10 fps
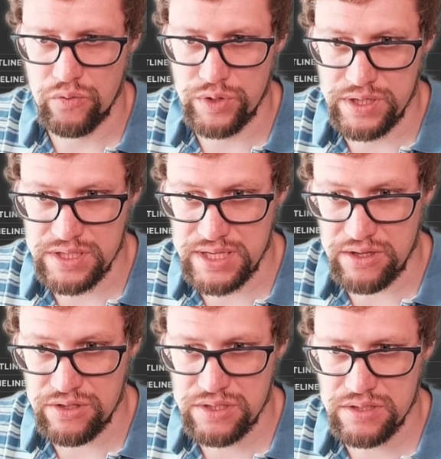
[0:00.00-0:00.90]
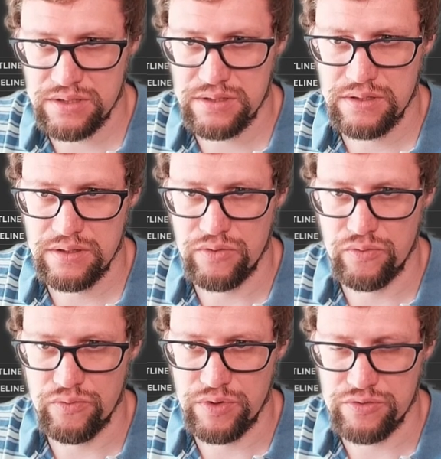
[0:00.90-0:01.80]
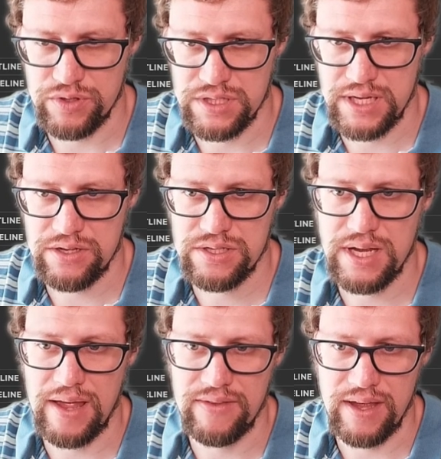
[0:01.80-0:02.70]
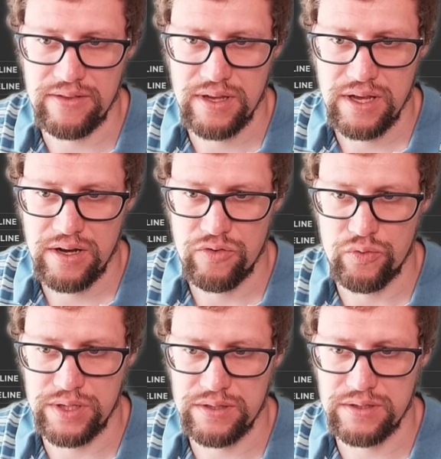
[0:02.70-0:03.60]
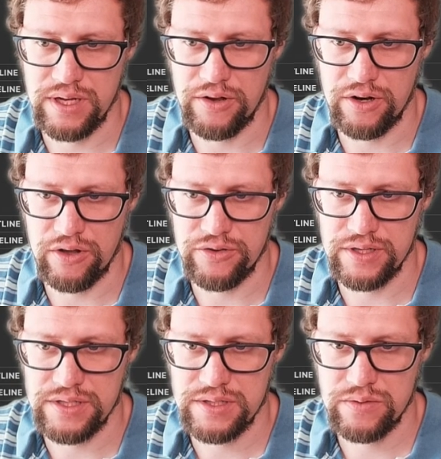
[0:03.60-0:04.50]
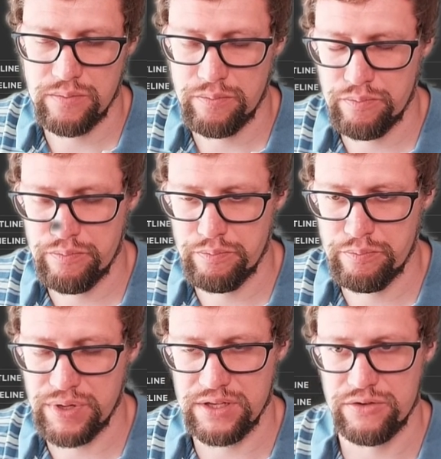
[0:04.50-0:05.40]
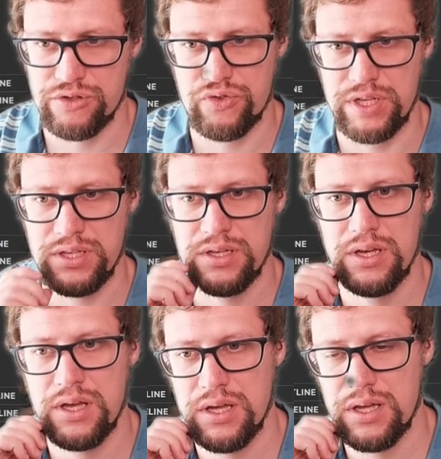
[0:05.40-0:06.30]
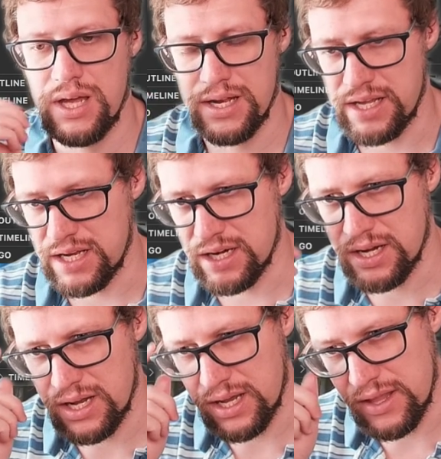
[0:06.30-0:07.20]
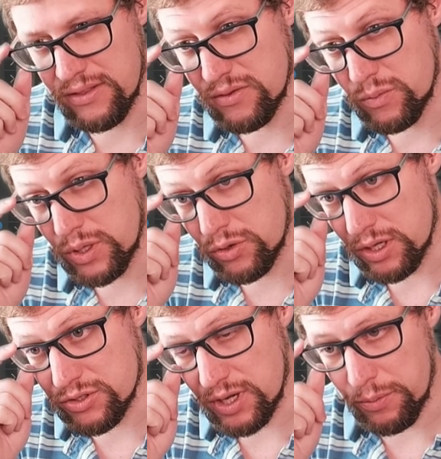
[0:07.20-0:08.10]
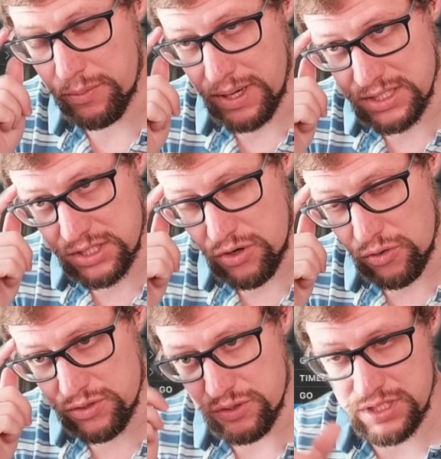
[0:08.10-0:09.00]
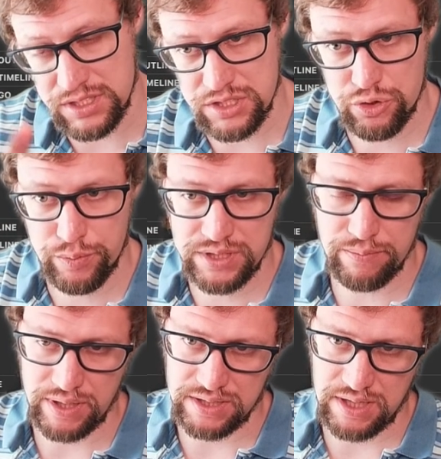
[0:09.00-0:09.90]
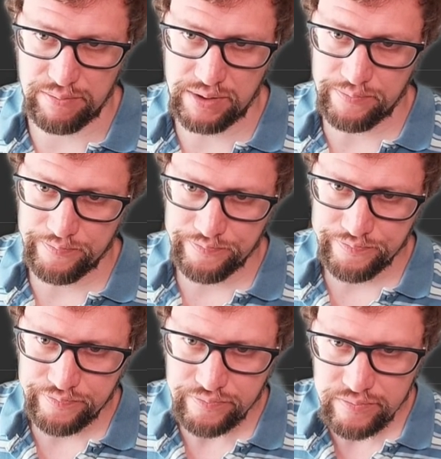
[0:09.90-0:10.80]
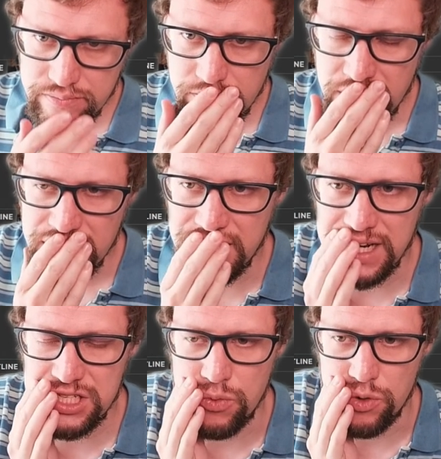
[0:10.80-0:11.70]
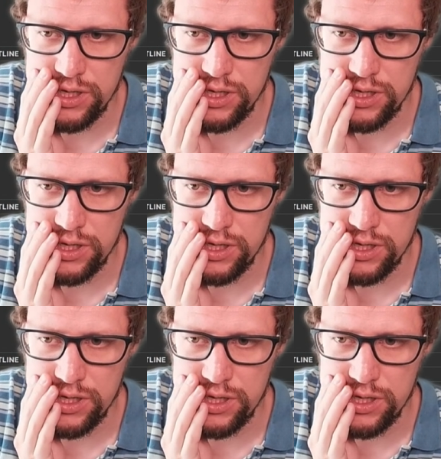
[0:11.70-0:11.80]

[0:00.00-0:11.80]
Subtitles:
read the status, first read the status, and then read the other contents, print the screen. And here again, we could also optimize this code. So this is a super simple example that actually